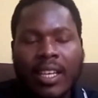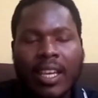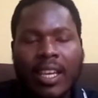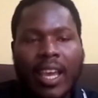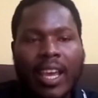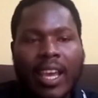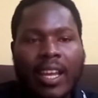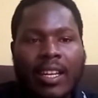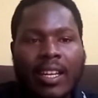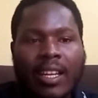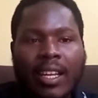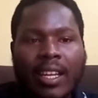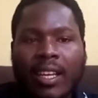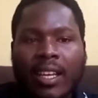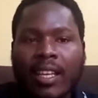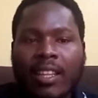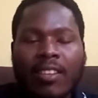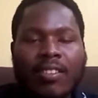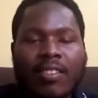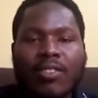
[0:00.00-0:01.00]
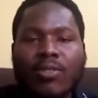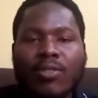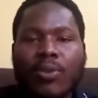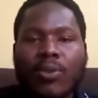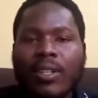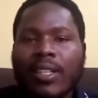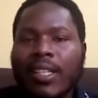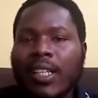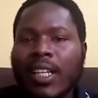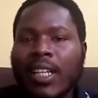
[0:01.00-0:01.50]
and this is not
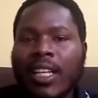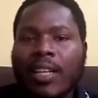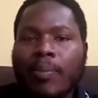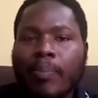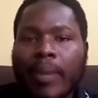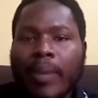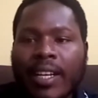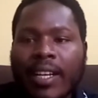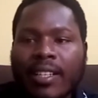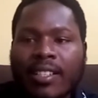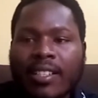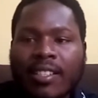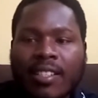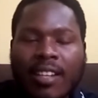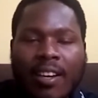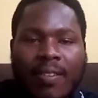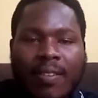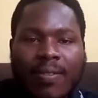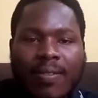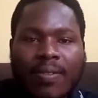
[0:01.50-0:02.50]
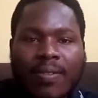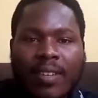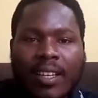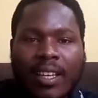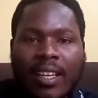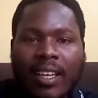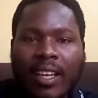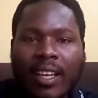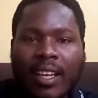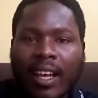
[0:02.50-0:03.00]
clickbait stuff.
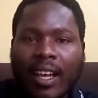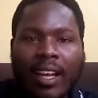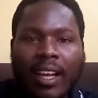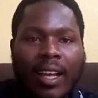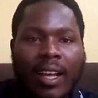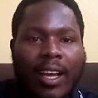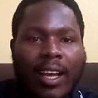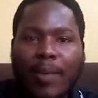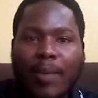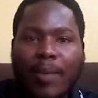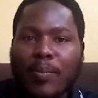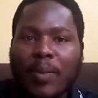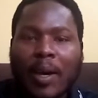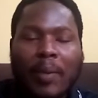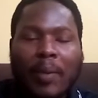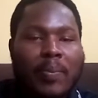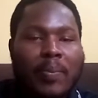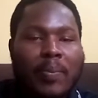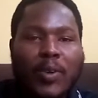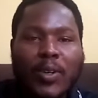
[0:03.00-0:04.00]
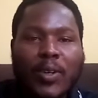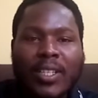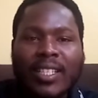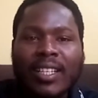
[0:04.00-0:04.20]
Uh, I'm, I'm not